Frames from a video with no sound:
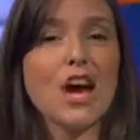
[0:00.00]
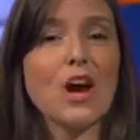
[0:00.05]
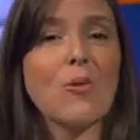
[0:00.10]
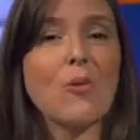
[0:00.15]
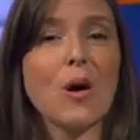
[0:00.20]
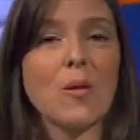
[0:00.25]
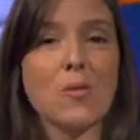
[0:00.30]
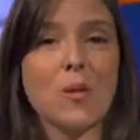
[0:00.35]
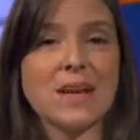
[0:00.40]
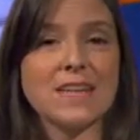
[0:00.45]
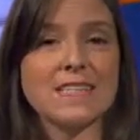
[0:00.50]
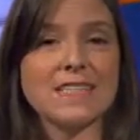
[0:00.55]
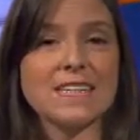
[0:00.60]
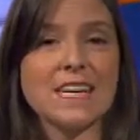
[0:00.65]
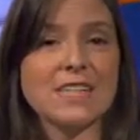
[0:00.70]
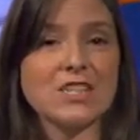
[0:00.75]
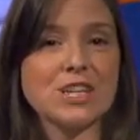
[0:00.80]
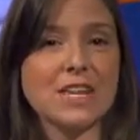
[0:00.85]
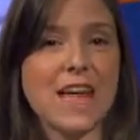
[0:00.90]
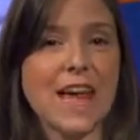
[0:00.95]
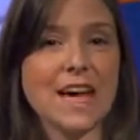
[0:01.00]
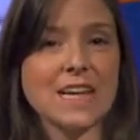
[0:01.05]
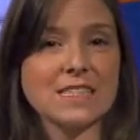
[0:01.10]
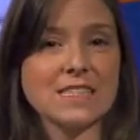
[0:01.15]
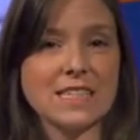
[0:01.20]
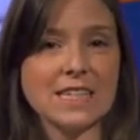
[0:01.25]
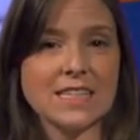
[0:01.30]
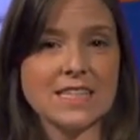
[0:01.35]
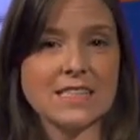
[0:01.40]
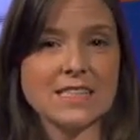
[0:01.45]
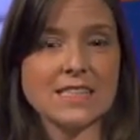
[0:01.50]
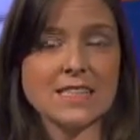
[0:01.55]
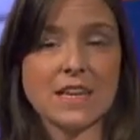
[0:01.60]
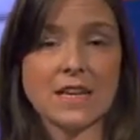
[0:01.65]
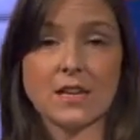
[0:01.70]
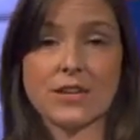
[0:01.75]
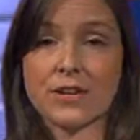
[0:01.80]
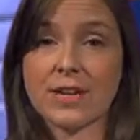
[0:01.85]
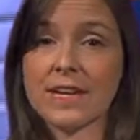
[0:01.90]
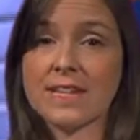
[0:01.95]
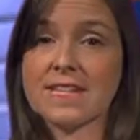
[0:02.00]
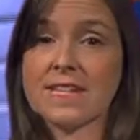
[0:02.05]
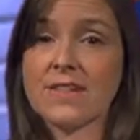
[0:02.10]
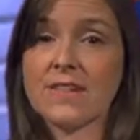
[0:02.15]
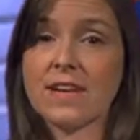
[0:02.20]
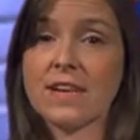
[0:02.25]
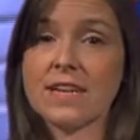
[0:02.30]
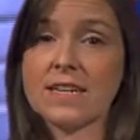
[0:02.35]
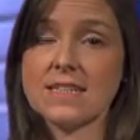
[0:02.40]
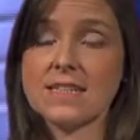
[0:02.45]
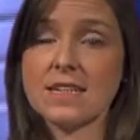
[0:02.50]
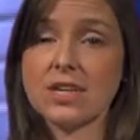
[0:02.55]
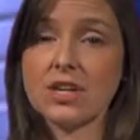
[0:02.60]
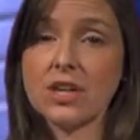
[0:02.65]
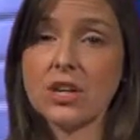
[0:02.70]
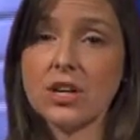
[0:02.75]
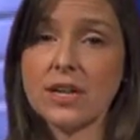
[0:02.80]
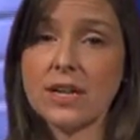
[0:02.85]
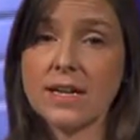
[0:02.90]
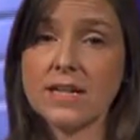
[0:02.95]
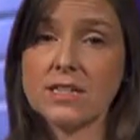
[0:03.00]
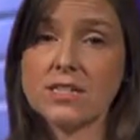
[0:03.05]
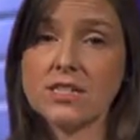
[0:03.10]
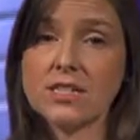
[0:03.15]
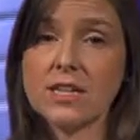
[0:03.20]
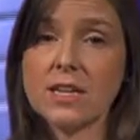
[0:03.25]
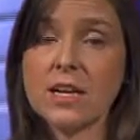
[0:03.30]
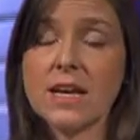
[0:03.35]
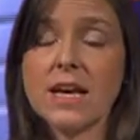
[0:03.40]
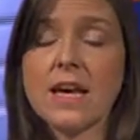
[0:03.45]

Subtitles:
While presentation excellence and creativity is encouraged,